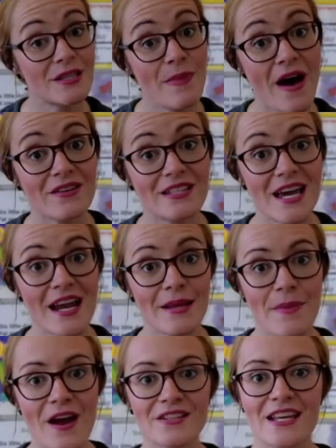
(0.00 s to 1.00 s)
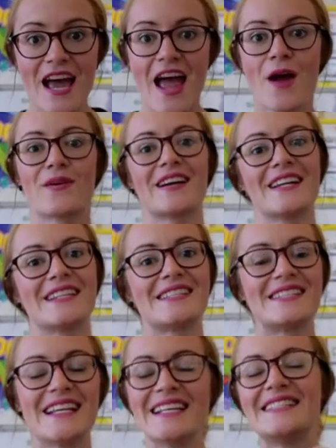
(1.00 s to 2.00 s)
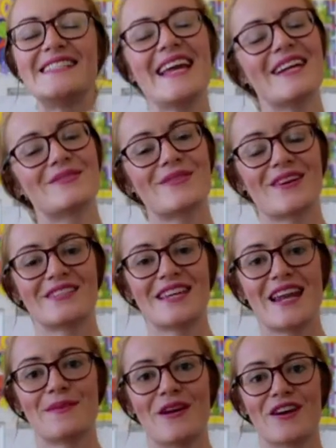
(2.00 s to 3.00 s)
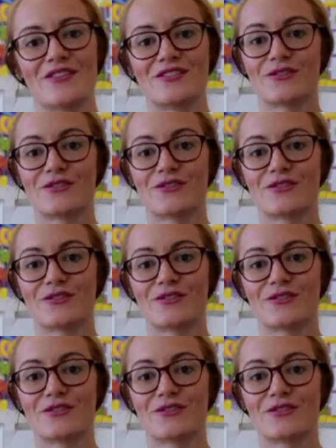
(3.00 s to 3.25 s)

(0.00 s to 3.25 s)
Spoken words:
about teddy bears, and we're gonna sing and dance with our teddy bears.